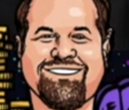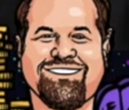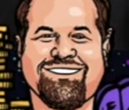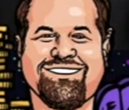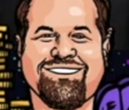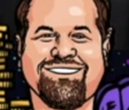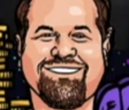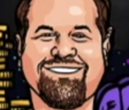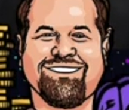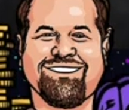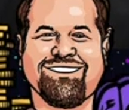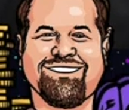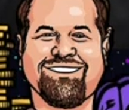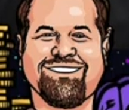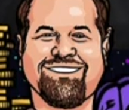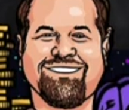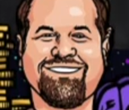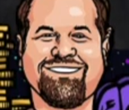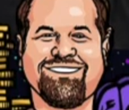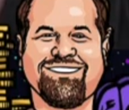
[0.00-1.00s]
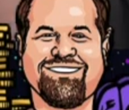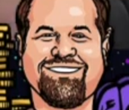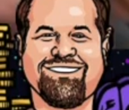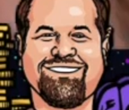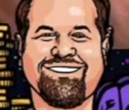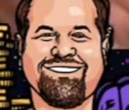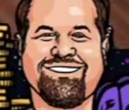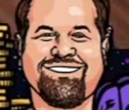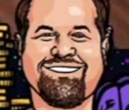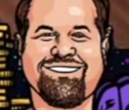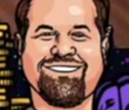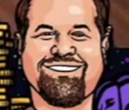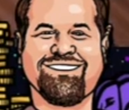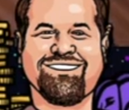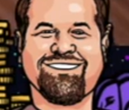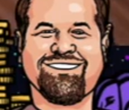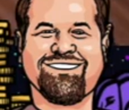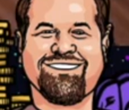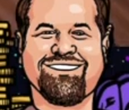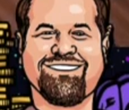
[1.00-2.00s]

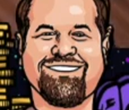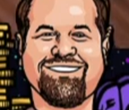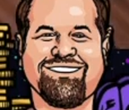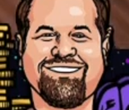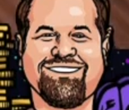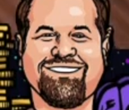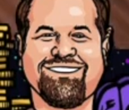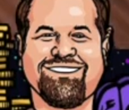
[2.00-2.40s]
The person shown says nothing.